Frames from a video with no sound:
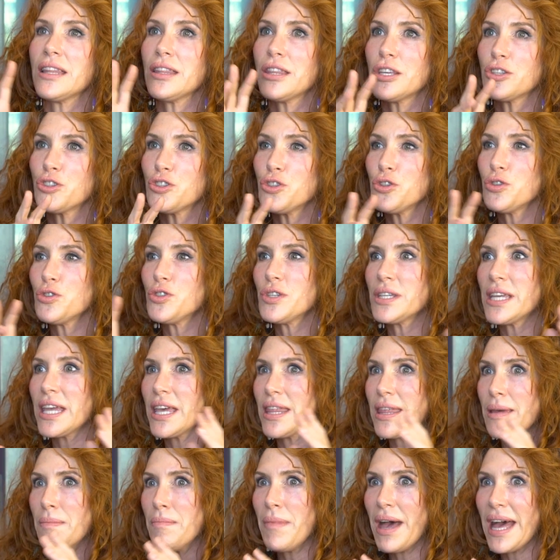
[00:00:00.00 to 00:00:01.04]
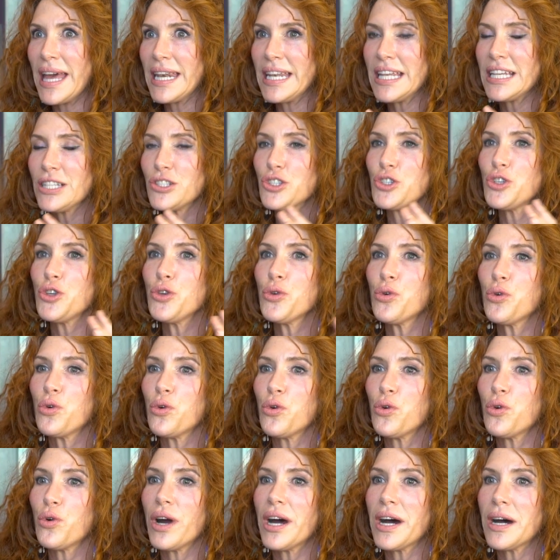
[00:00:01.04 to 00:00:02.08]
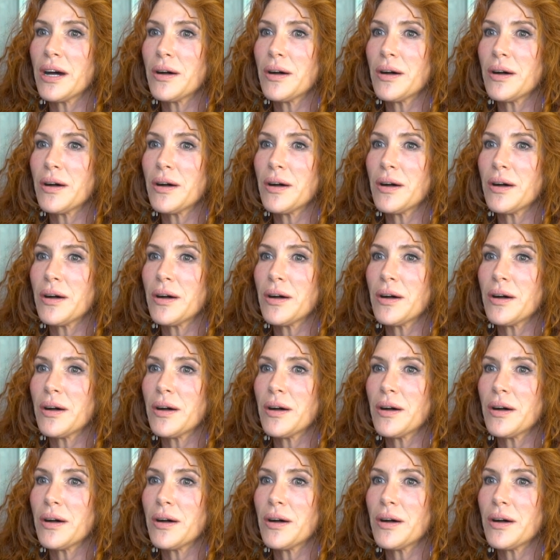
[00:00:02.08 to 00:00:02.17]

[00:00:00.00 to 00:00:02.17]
the two together manage your